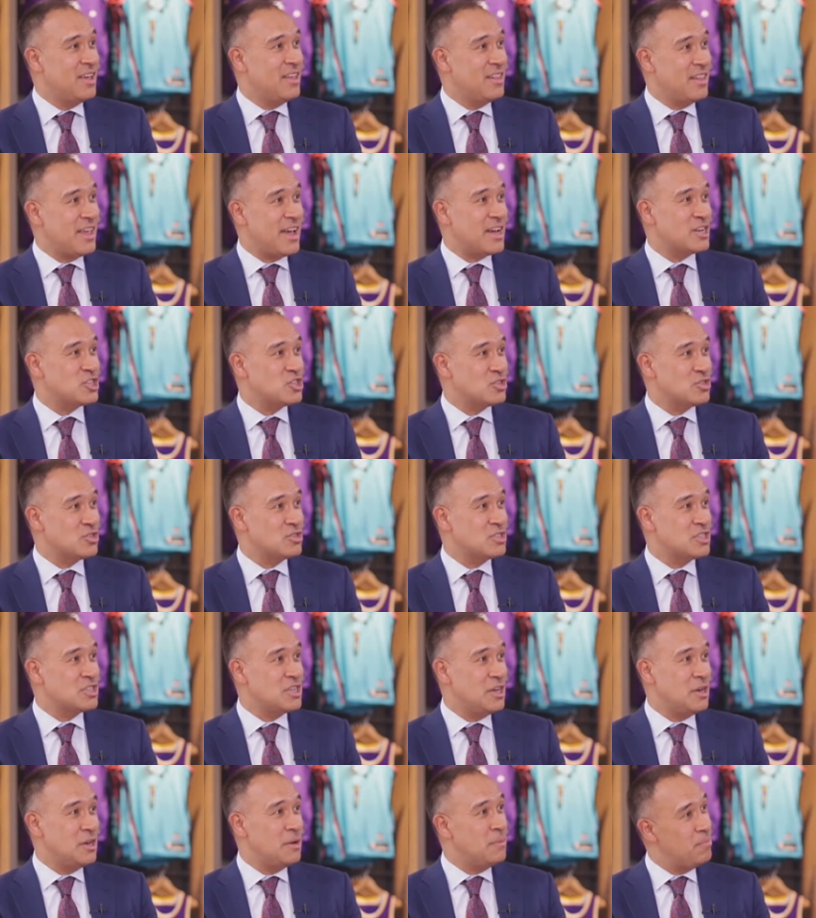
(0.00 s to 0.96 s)
national
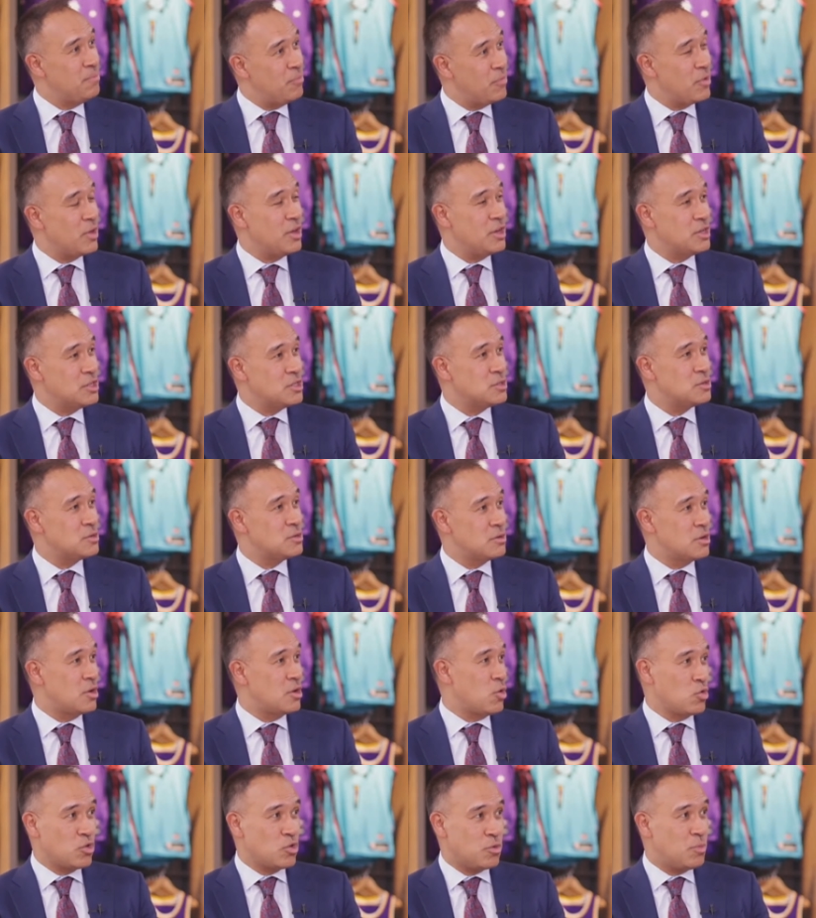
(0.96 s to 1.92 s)
team is
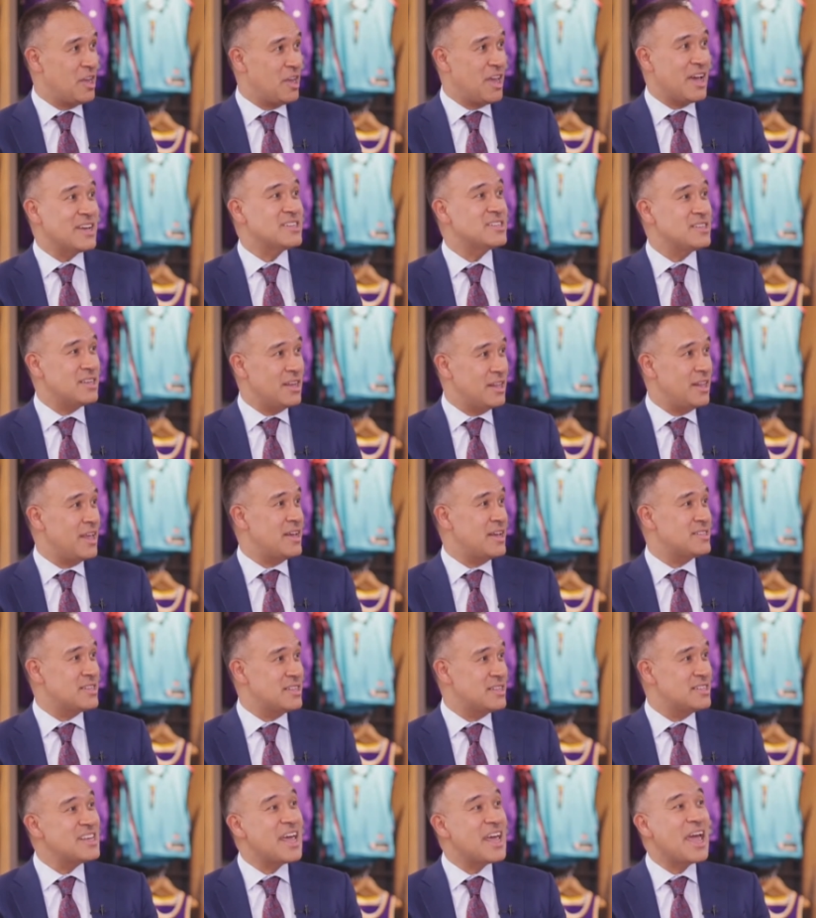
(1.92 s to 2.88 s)
going to be, in
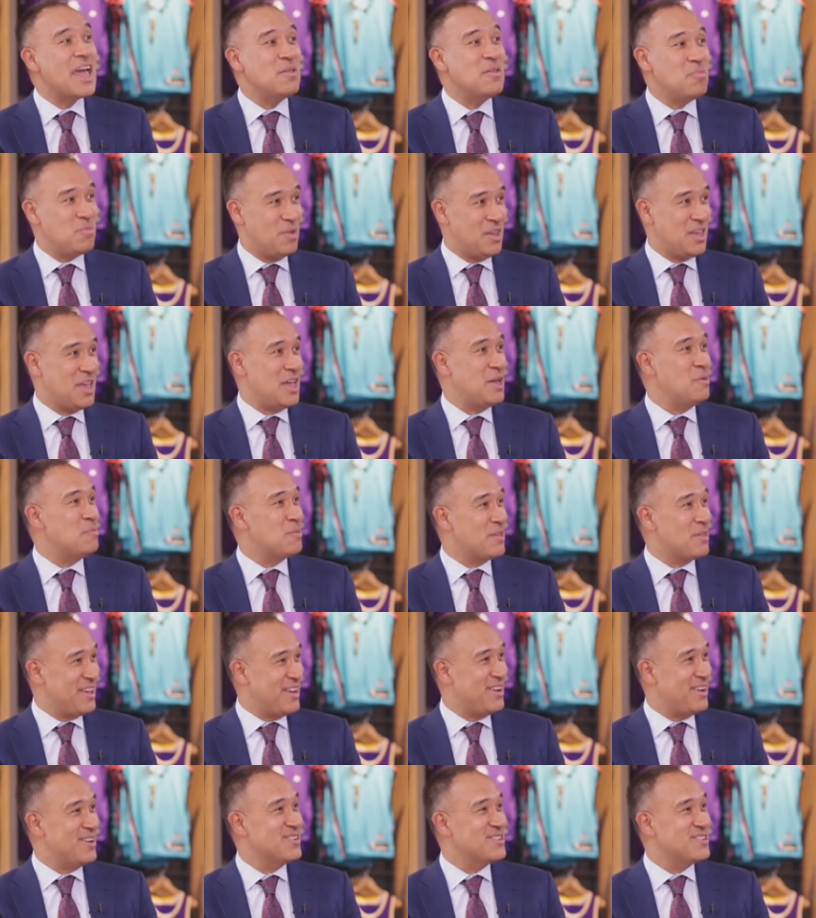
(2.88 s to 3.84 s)
essence, N B A
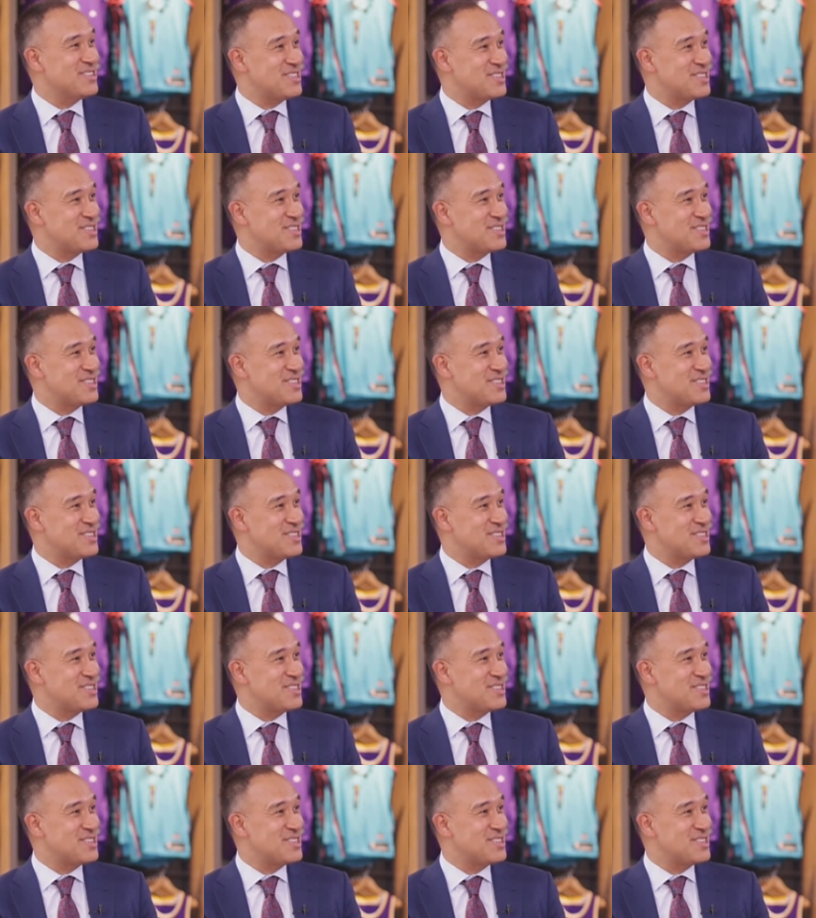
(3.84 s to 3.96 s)
players.